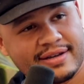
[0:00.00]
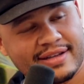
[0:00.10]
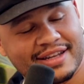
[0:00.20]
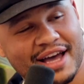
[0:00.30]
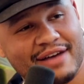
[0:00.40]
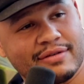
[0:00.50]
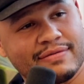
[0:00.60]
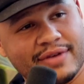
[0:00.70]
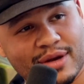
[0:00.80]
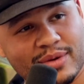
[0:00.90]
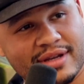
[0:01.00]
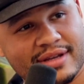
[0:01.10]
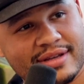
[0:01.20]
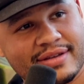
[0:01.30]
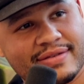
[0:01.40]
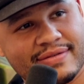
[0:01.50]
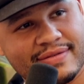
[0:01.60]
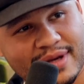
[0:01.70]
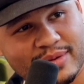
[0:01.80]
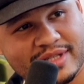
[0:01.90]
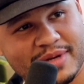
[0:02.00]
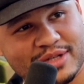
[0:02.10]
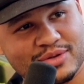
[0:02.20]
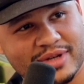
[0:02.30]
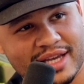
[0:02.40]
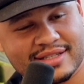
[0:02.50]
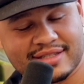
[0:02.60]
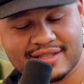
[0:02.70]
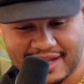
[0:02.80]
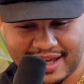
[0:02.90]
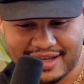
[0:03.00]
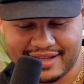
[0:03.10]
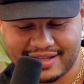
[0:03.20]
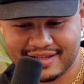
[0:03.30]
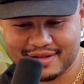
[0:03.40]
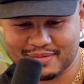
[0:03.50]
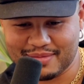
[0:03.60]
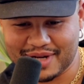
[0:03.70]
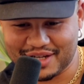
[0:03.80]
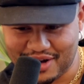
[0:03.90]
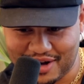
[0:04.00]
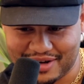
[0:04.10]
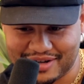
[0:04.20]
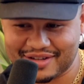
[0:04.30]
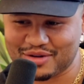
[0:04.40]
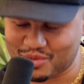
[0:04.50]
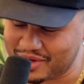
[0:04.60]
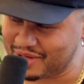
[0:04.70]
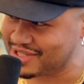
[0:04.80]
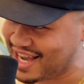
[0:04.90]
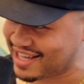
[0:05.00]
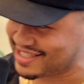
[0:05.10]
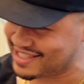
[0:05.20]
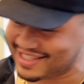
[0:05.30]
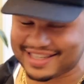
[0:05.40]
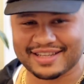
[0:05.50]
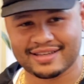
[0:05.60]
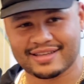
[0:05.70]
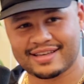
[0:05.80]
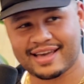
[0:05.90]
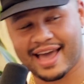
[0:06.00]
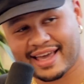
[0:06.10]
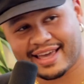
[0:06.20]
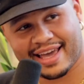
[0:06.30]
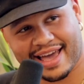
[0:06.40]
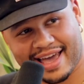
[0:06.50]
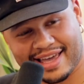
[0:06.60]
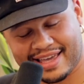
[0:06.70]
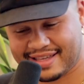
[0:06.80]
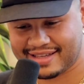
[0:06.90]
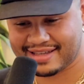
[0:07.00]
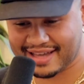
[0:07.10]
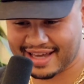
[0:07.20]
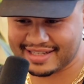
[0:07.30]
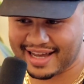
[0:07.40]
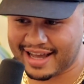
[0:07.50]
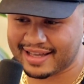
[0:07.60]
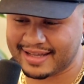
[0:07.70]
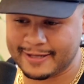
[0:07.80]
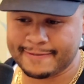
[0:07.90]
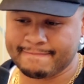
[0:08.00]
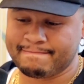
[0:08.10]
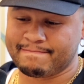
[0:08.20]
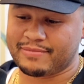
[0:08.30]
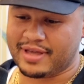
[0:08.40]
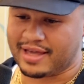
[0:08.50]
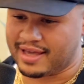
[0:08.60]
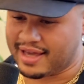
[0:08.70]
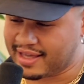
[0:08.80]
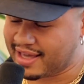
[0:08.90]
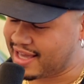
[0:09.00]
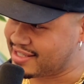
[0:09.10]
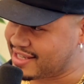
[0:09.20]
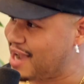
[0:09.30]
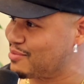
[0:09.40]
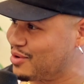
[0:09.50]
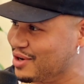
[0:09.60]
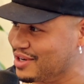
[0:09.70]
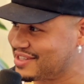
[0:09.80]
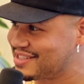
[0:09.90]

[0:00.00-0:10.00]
And I have a very, very special guest today, my dog, Kareem Jackson, a.k.a. K-Jack, a.k.a. Jack Boy.